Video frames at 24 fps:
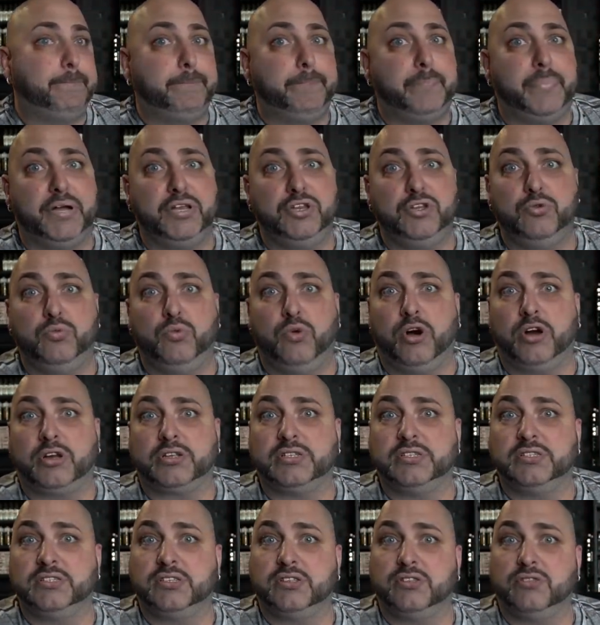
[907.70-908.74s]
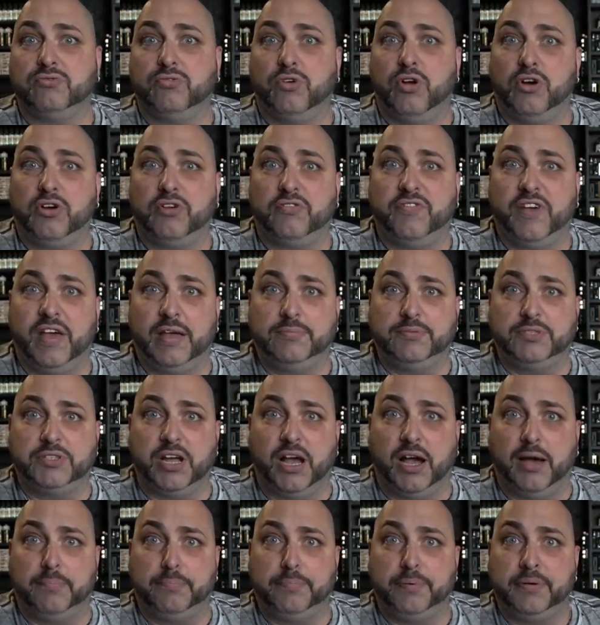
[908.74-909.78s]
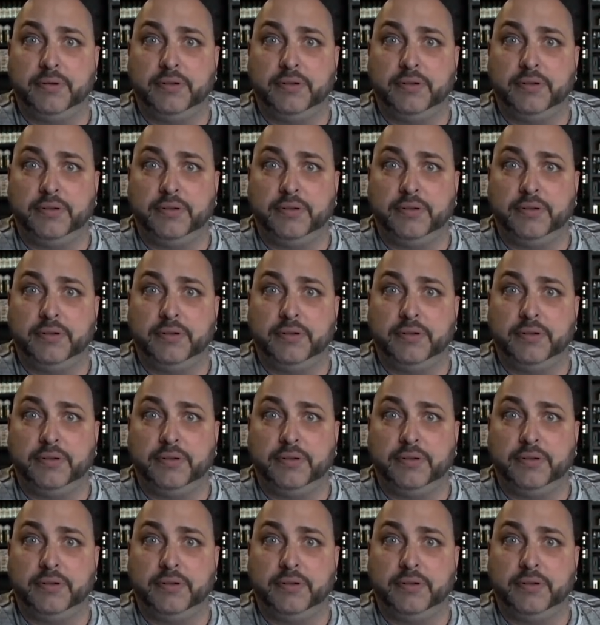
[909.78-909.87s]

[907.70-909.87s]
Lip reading: But you walked into the wrong vape shop.